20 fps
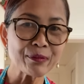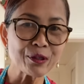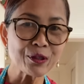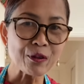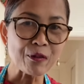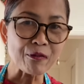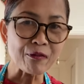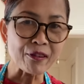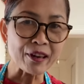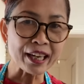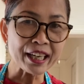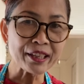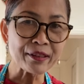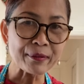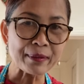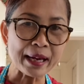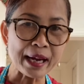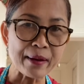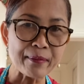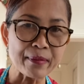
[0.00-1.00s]
you're afraid of
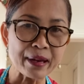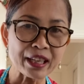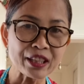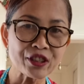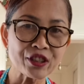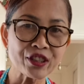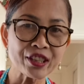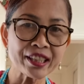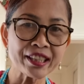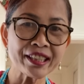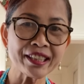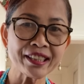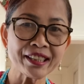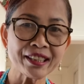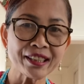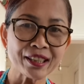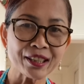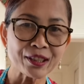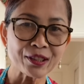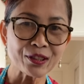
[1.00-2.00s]
MSG,
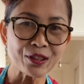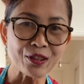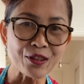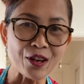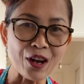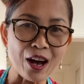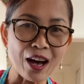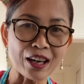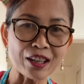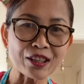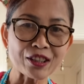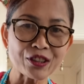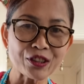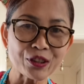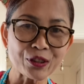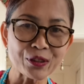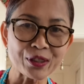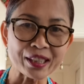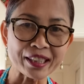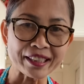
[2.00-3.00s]
do not
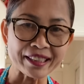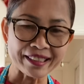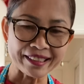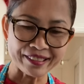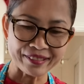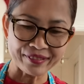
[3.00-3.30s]
use it.